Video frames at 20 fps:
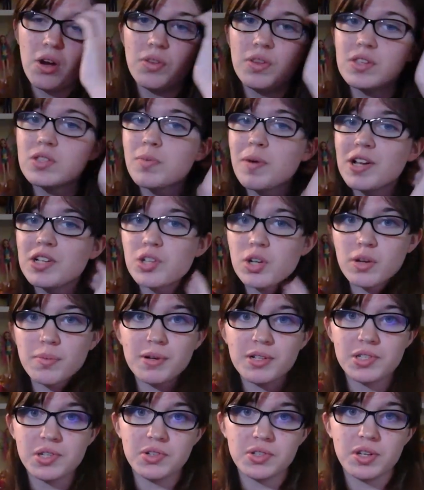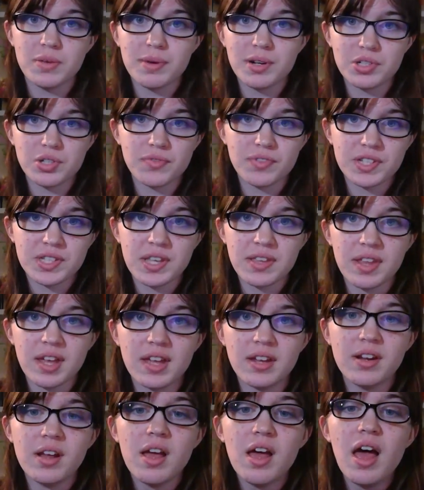oh, these are by Giochi Preziosi. I'm not sure if I said
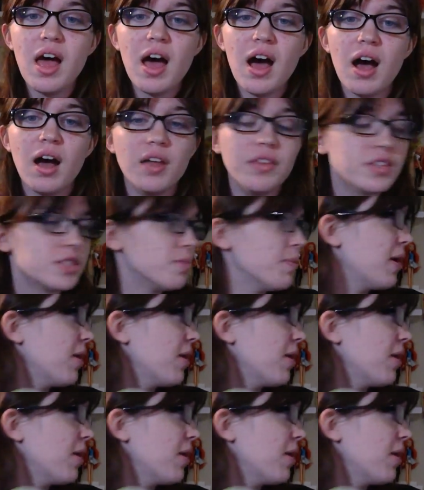that. Uh, this is